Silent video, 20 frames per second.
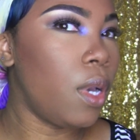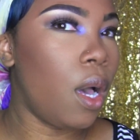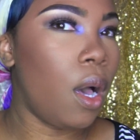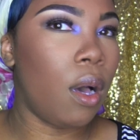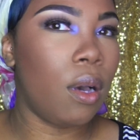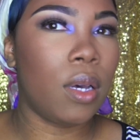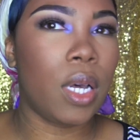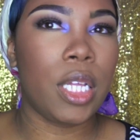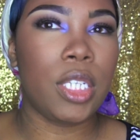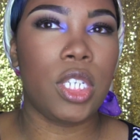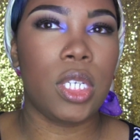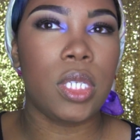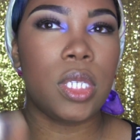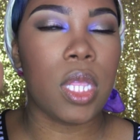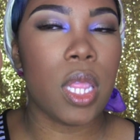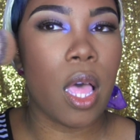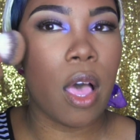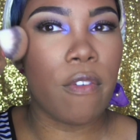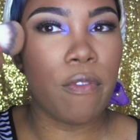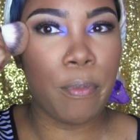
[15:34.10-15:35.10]
oh I just
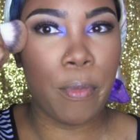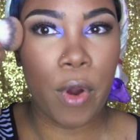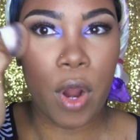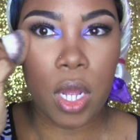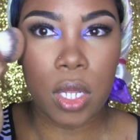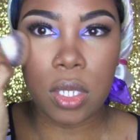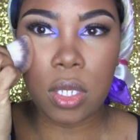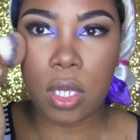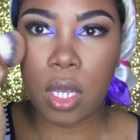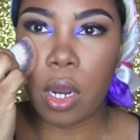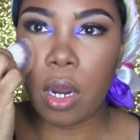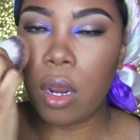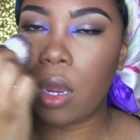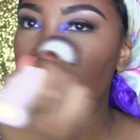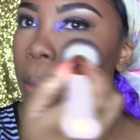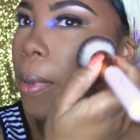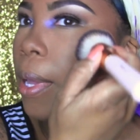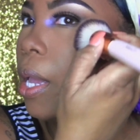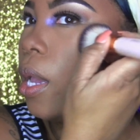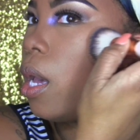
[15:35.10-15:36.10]
love bronzer
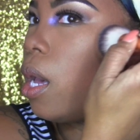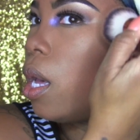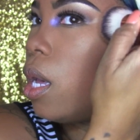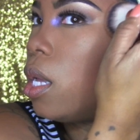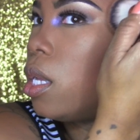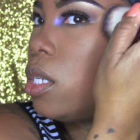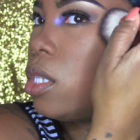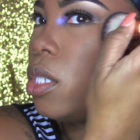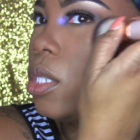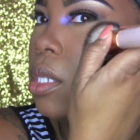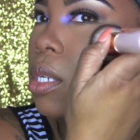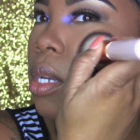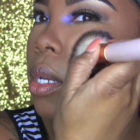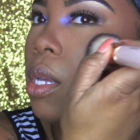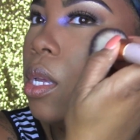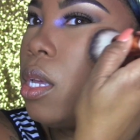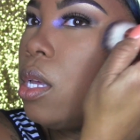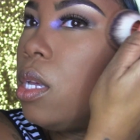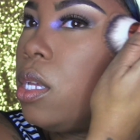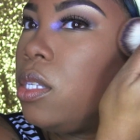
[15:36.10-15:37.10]
oh my gosh
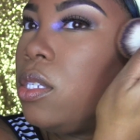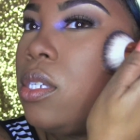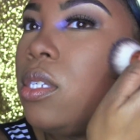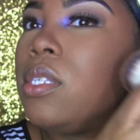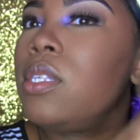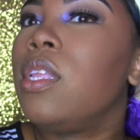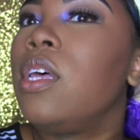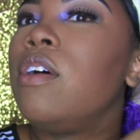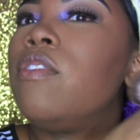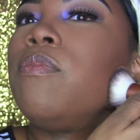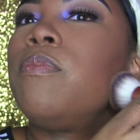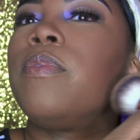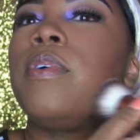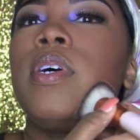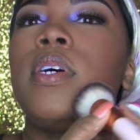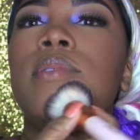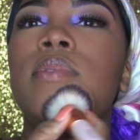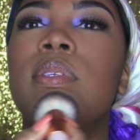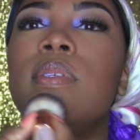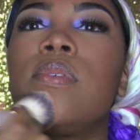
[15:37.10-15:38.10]
just love
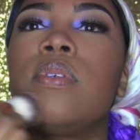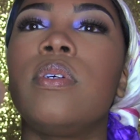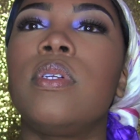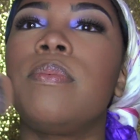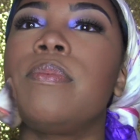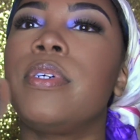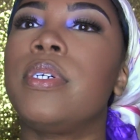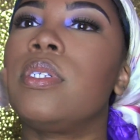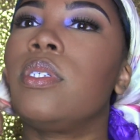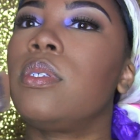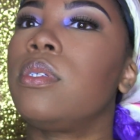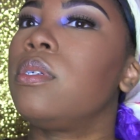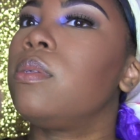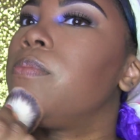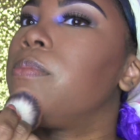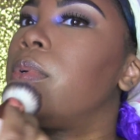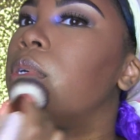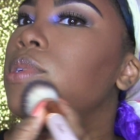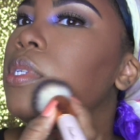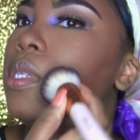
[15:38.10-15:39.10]
bronzer
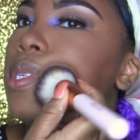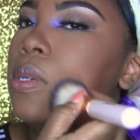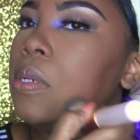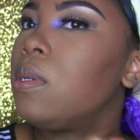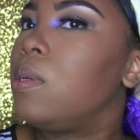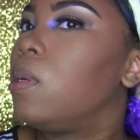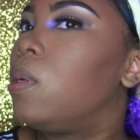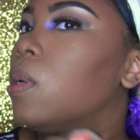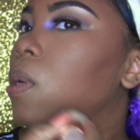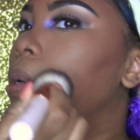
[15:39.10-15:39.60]
bronzer bronzer